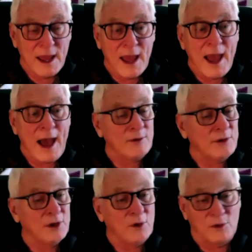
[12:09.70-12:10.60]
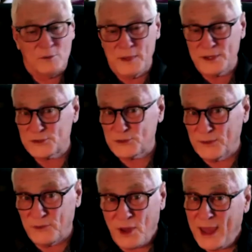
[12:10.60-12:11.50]
How do you go into ministry
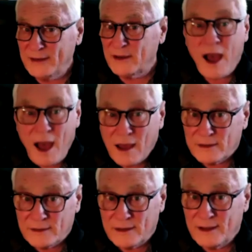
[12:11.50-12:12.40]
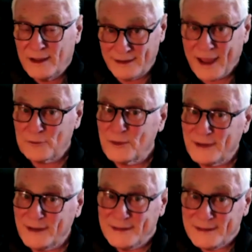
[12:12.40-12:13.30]
if you hate God? And I
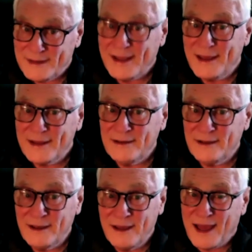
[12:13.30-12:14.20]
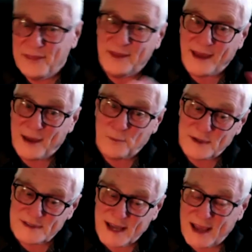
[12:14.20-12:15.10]
really did. I think I
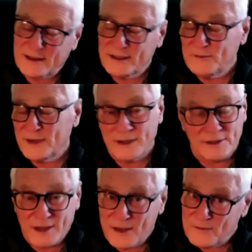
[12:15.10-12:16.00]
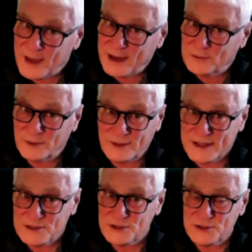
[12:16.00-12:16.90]
would say I lived in a love-hate
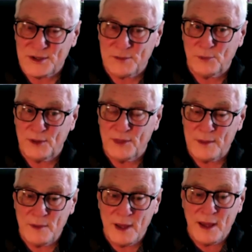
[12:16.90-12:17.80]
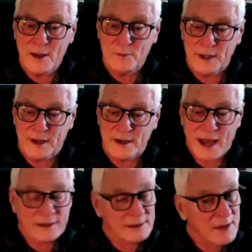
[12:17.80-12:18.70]
relationship with him, because
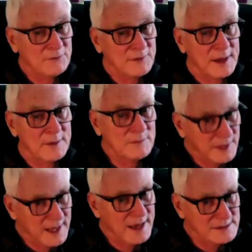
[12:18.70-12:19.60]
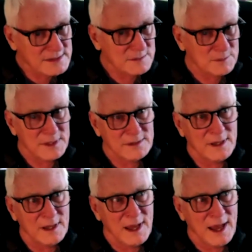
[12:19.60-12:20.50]
I loved him, yes, but
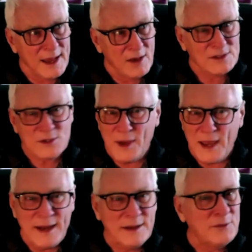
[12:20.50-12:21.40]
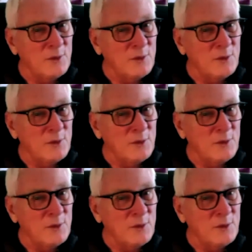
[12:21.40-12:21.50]
I also hated